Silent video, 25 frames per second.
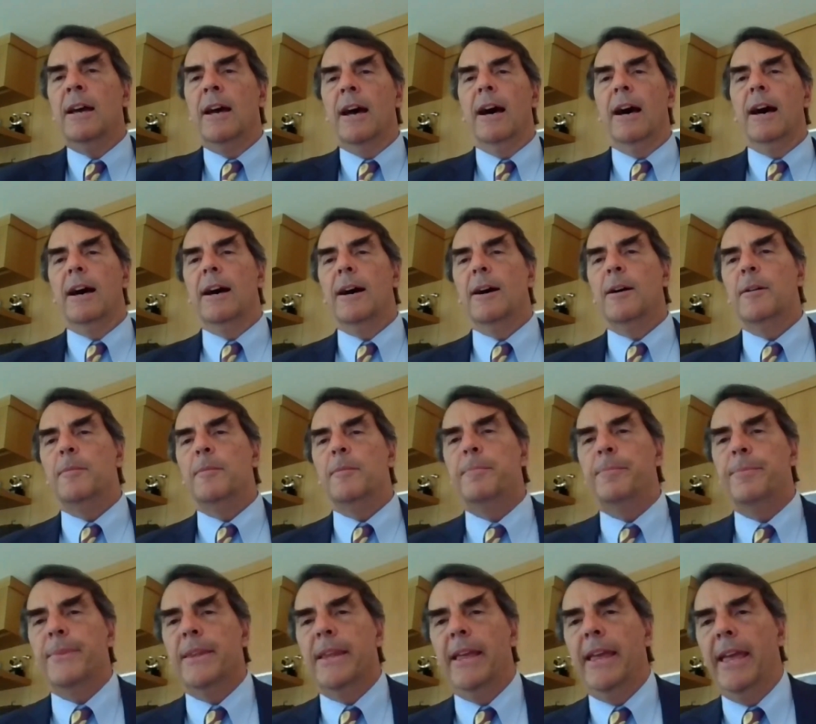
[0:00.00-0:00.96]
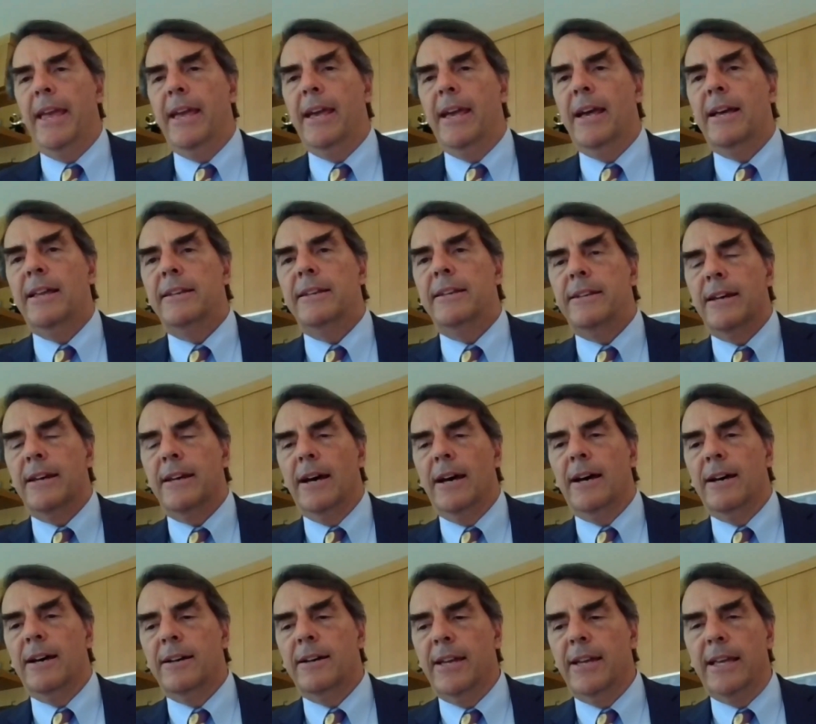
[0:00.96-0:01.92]

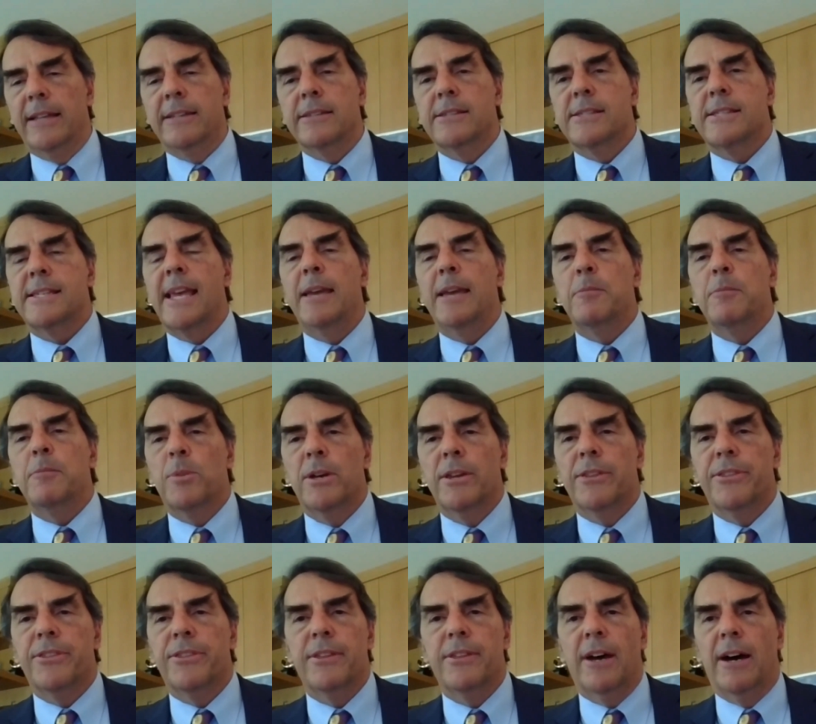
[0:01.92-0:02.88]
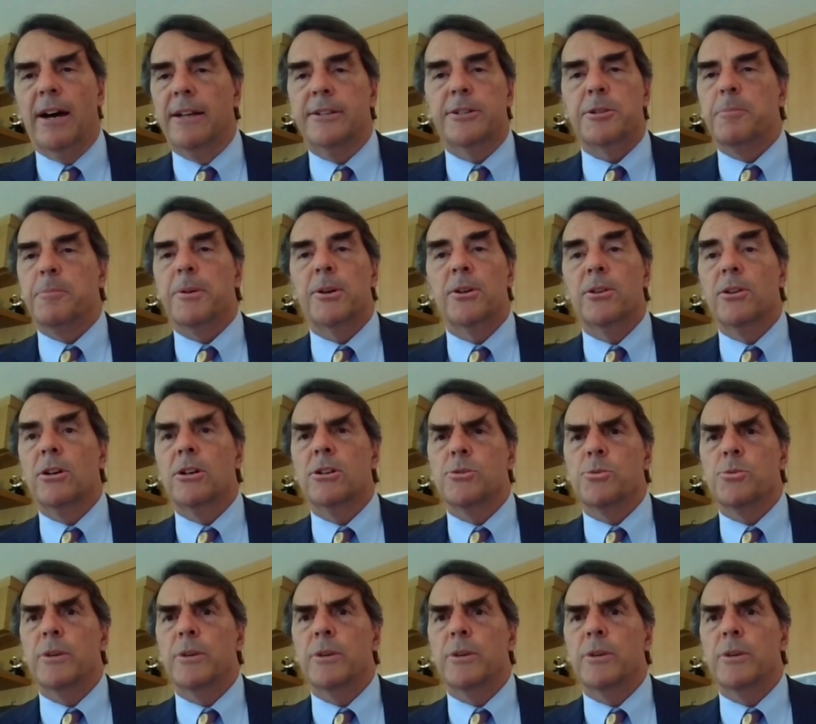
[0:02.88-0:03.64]
And same with entrepreneurs.